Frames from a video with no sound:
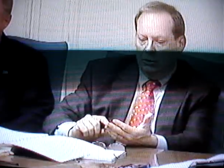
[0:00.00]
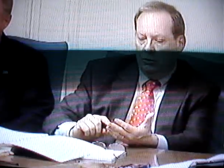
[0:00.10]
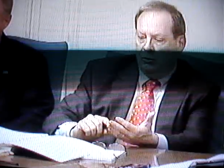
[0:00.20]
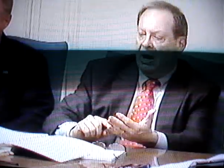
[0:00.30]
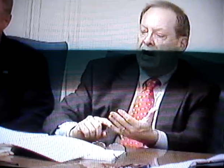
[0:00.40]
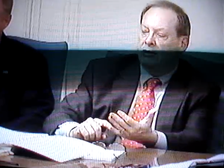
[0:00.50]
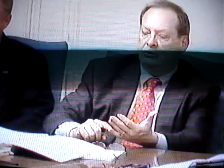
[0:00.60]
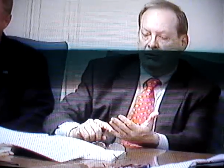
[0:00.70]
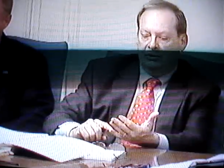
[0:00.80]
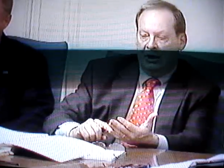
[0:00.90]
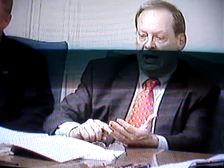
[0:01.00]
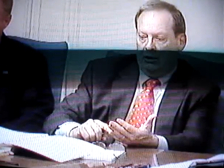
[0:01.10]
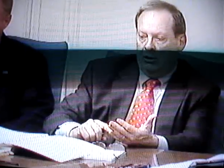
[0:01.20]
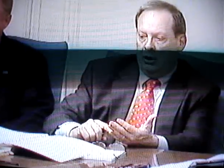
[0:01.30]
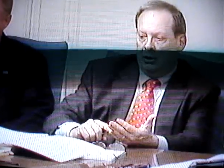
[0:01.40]
You got into a
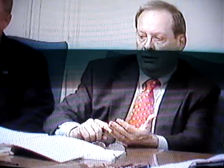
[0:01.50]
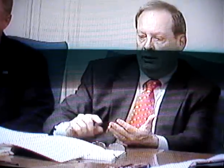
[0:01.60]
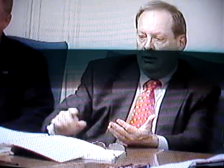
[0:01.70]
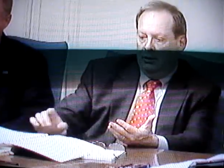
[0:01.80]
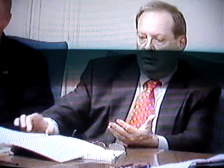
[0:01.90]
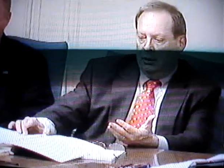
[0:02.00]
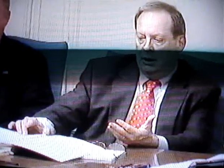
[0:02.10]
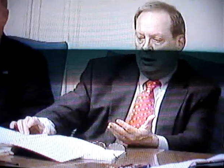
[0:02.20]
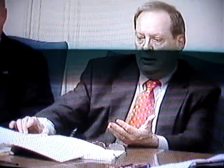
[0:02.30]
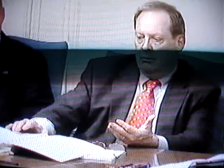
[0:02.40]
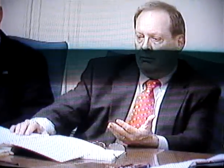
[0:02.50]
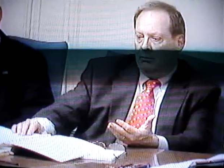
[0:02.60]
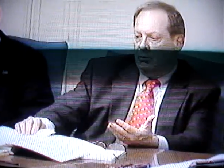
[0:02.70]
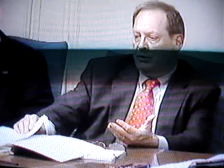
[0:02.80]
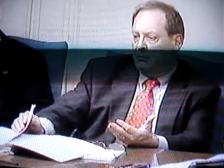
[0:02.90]
dialogue
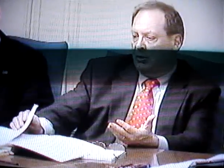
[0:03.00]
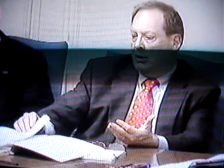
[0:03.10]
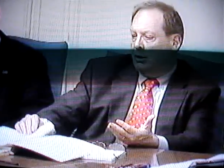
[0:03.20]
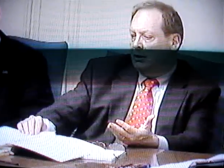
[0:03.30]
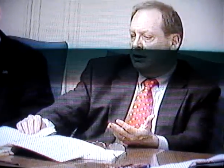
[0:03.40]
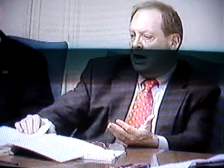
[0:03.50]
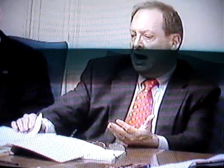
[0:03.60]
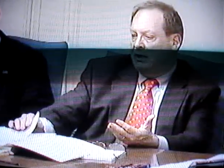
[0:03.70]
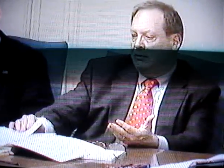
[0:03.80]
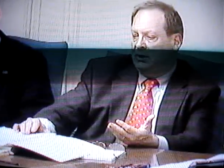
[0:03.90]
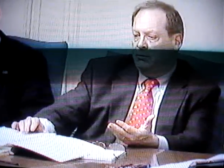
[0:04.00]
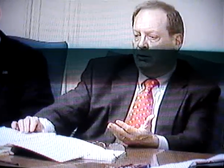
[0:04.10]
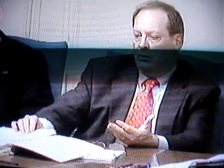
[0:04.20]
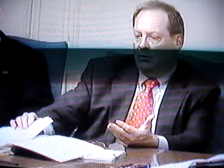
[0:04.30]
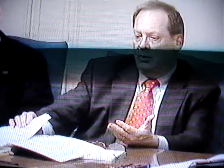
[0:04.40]
with apparently 9
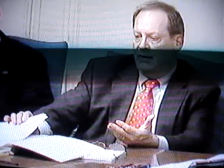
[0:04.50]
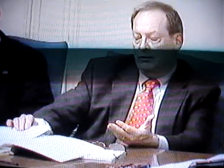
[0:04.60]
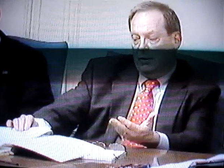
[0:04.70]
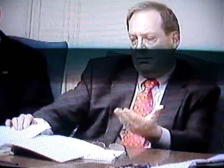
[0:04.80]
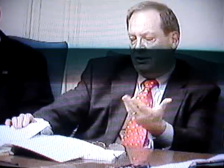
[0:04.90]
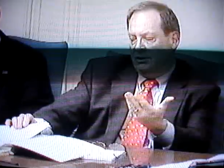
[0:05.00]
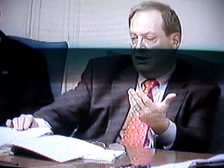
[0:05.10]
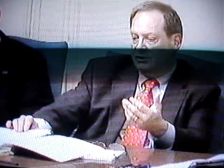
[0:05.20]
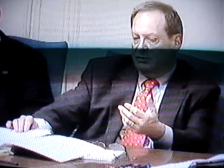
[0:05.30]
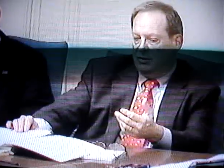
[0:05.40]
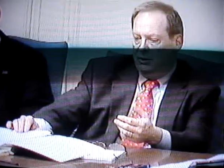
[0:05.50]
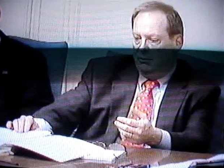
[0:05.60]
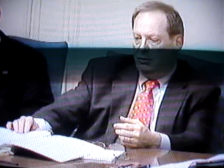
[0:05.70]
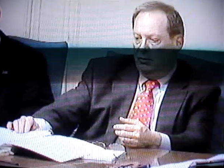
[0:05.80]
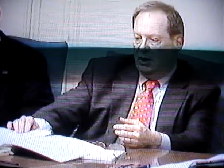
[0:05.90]
people or whatever, maybe a dozen
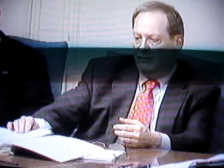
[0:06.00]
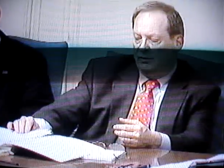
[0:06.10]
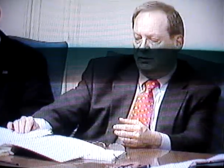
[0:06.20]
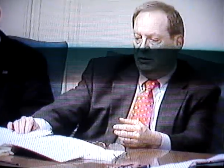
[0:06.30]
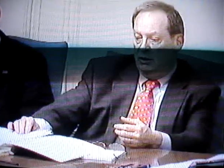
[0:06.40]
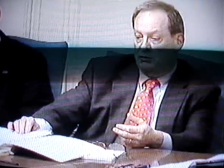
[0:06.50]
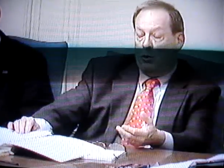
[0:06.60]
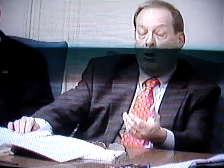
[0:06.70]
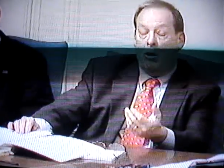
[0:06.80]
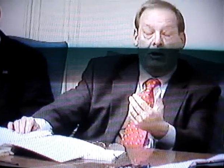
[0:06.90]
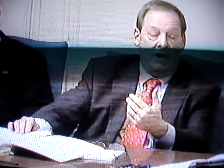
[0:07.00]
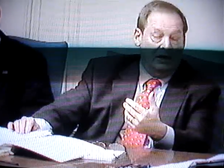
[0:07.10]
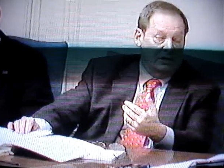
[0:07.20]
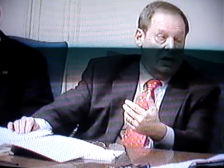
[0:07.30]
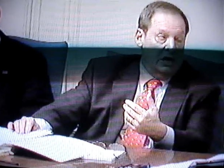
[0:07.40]
people or whatever. As part of
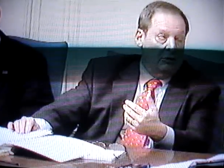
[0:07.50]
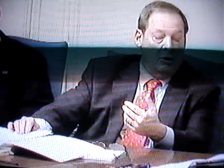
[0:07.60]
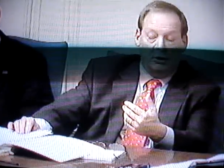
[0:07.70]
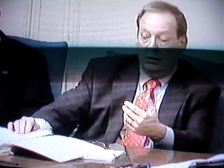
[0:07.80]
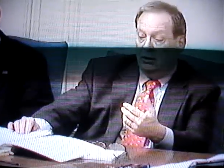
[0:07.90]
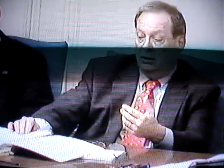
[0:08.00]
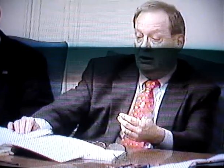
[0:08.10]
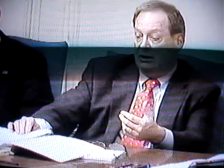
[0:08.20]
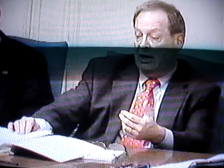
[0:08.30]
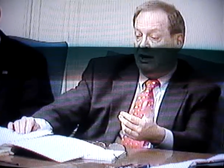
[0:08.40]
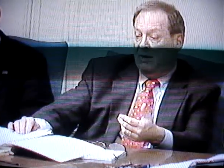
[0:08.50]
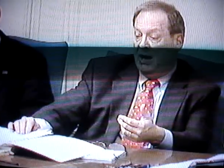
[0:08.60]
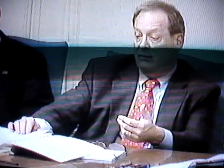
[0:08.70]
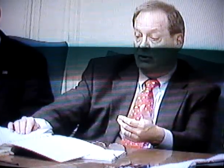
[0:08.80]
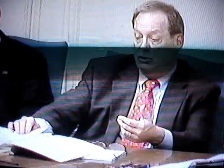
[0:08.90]
that dialogue, it came
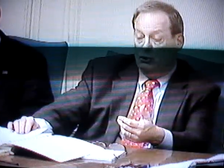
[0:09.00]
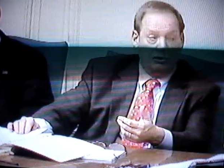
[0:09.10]
out that you